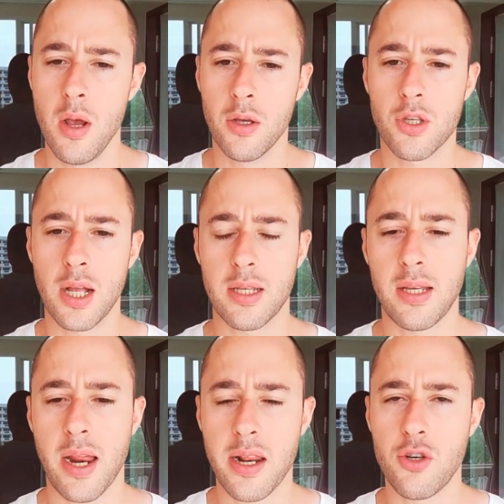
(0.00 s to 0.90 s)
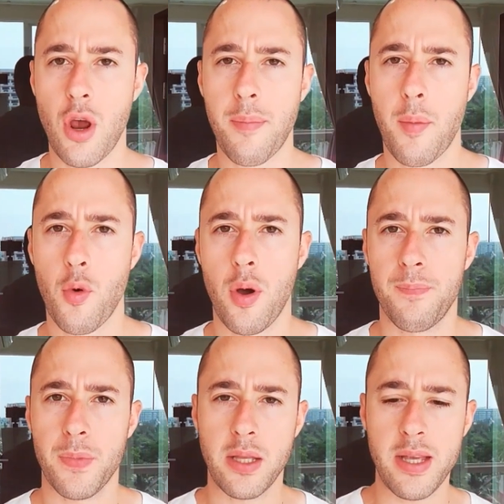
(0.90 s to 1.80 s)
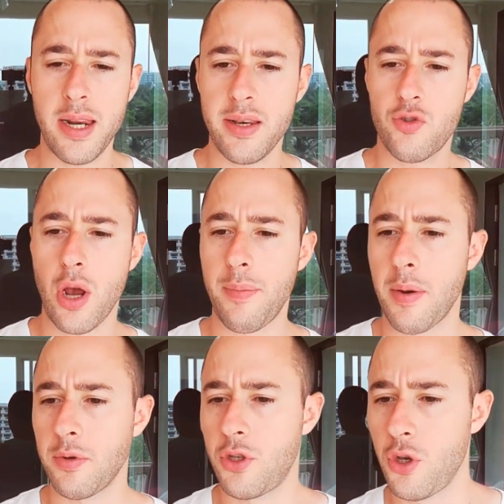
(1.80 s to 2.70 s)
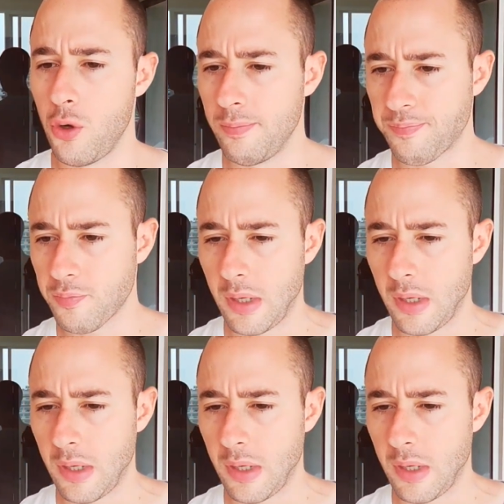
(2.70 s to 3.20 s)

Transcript: So that's identity trap number one. Identity trap number two